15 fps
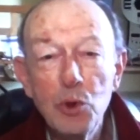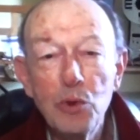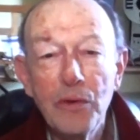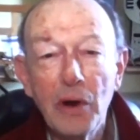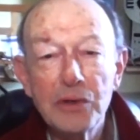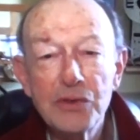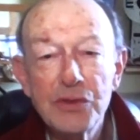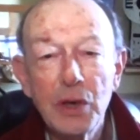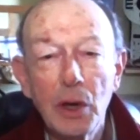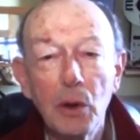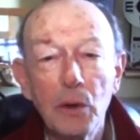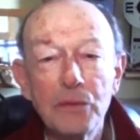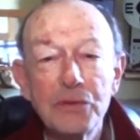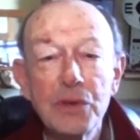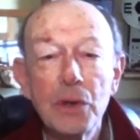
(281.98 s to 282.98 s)
to move
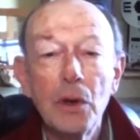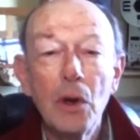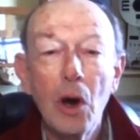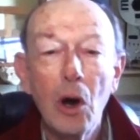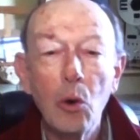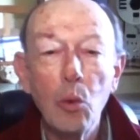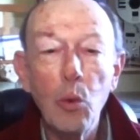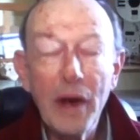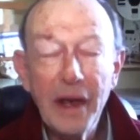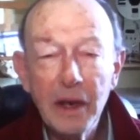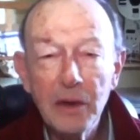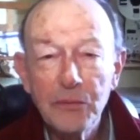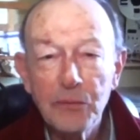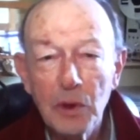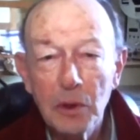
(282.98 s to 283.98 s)
ourselves
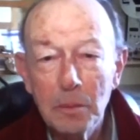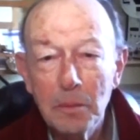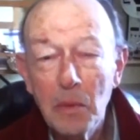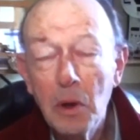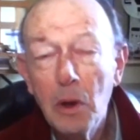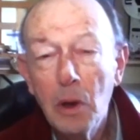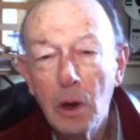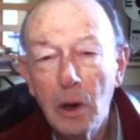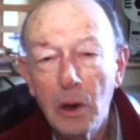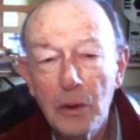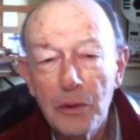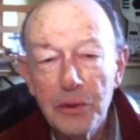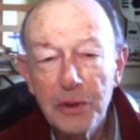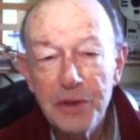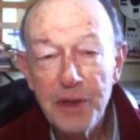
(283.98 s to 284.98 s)
away from
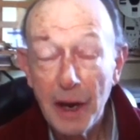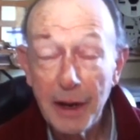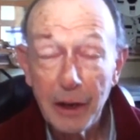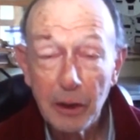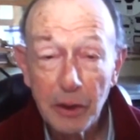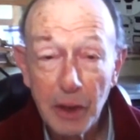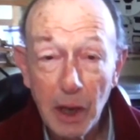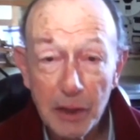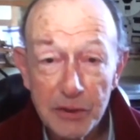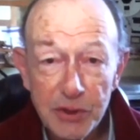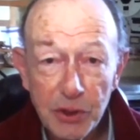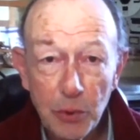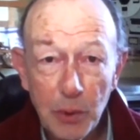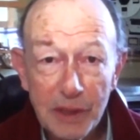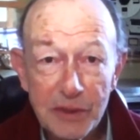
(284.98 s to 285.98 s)
the dire
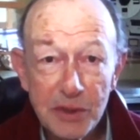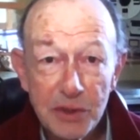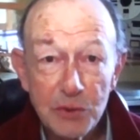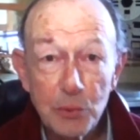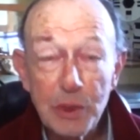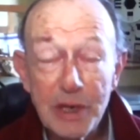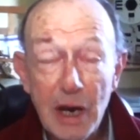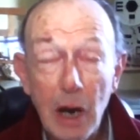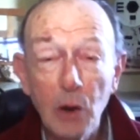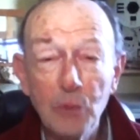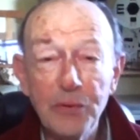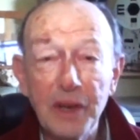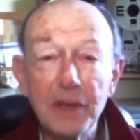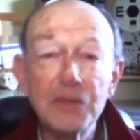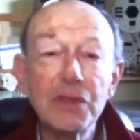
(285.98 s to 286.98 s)
consequences we
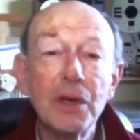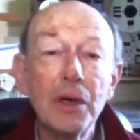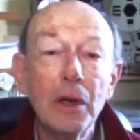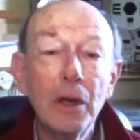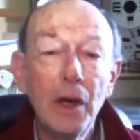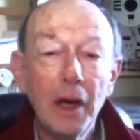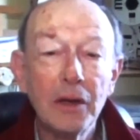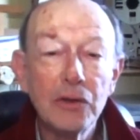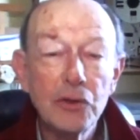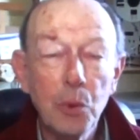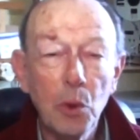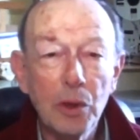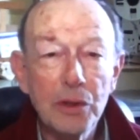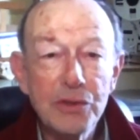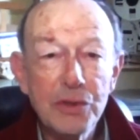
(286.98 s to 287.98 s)
now face
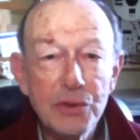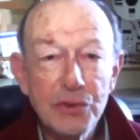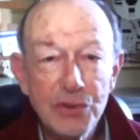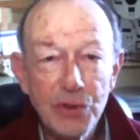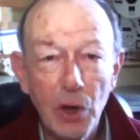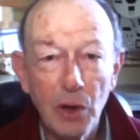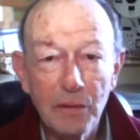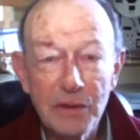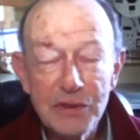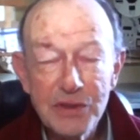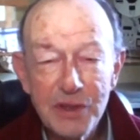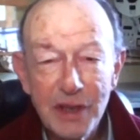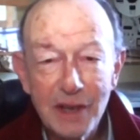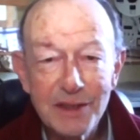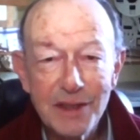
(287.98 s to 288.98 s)
and towards
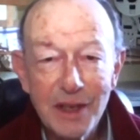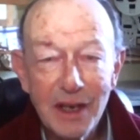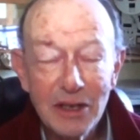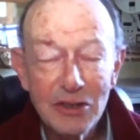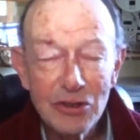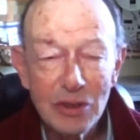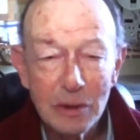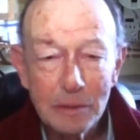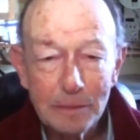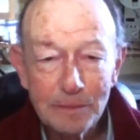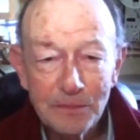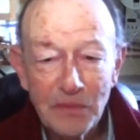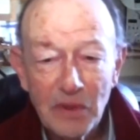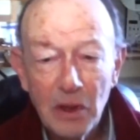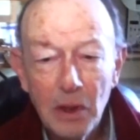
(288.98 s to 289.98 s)
solvency as a
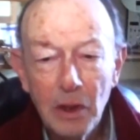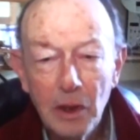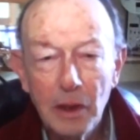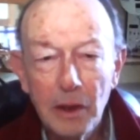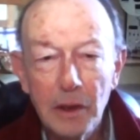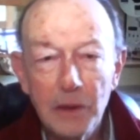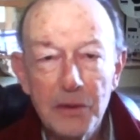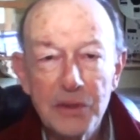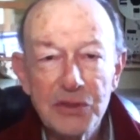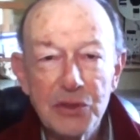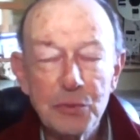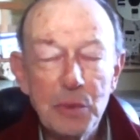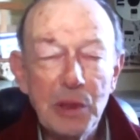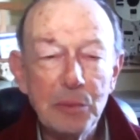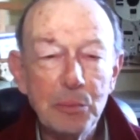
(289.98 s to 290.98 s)
nation.
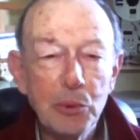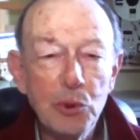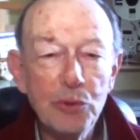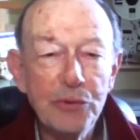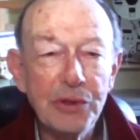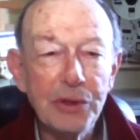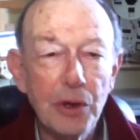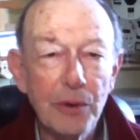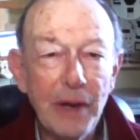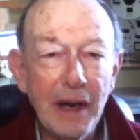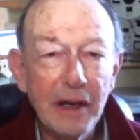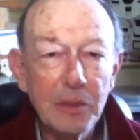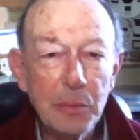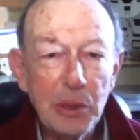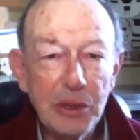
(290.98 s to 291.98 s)
This has been
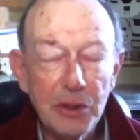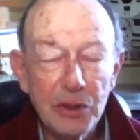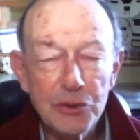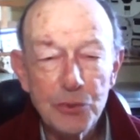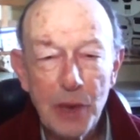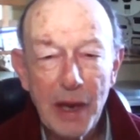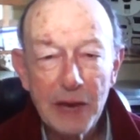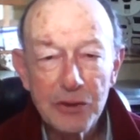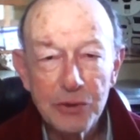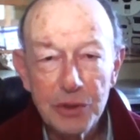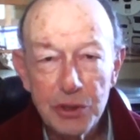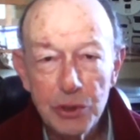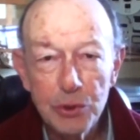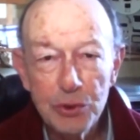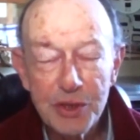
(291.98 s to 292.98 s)
proven correct because we
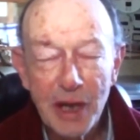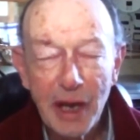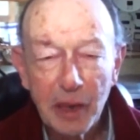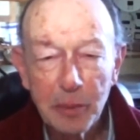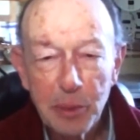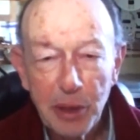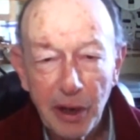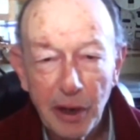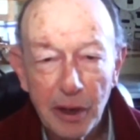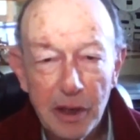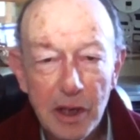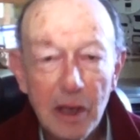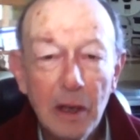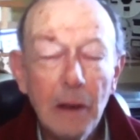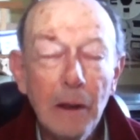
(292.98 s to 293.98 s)
actually used ag
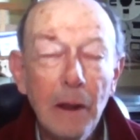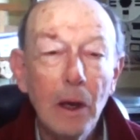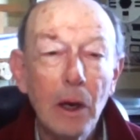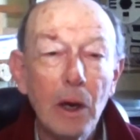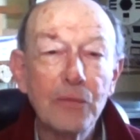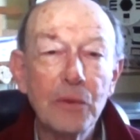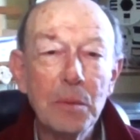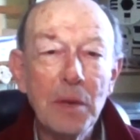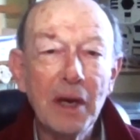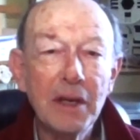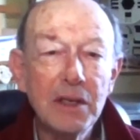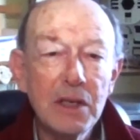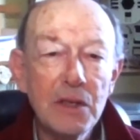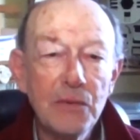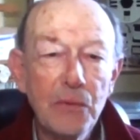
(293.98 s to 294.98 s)
parity
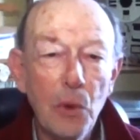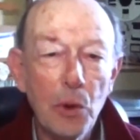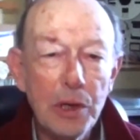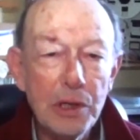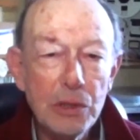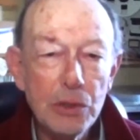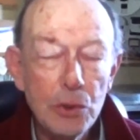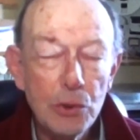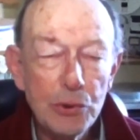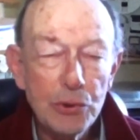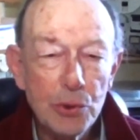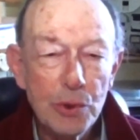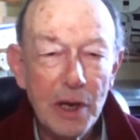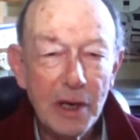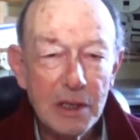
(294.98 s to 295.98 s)
from
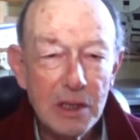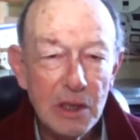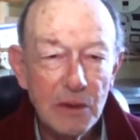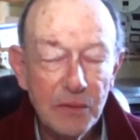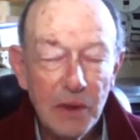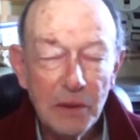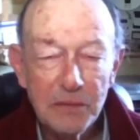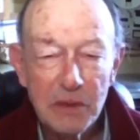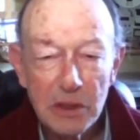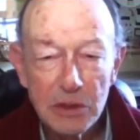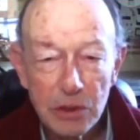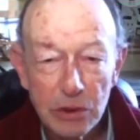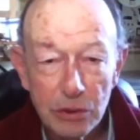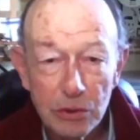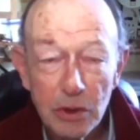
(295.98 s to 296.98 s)
1942 through
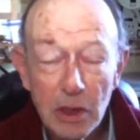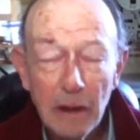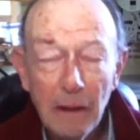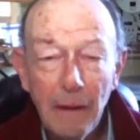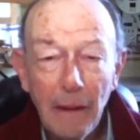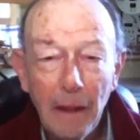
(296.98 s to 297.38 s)
1952